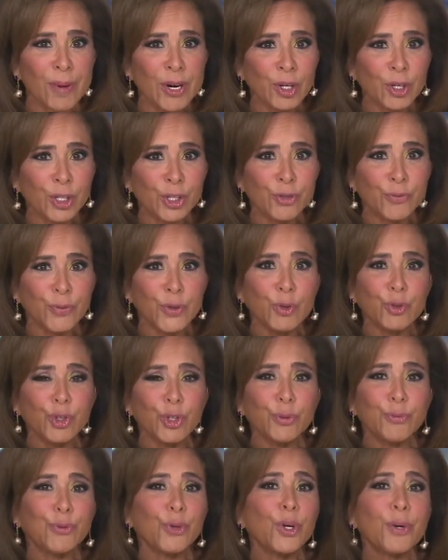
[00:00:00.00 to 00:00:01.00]
America's
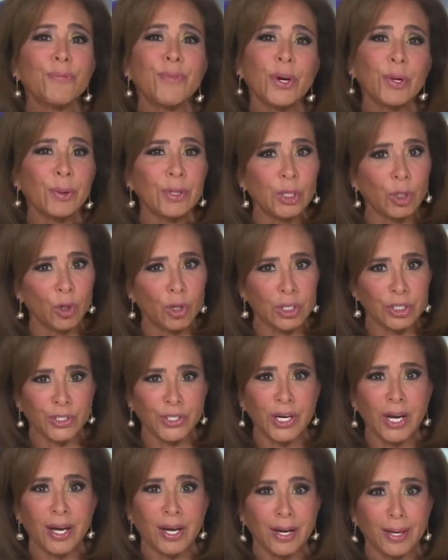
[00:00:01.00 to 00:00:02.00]
future for a very long
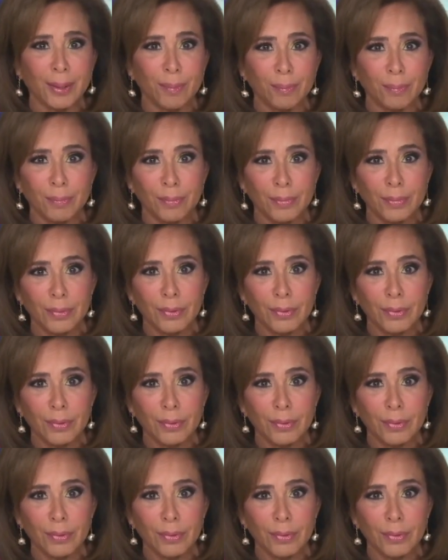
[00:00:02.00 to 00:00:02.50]
time.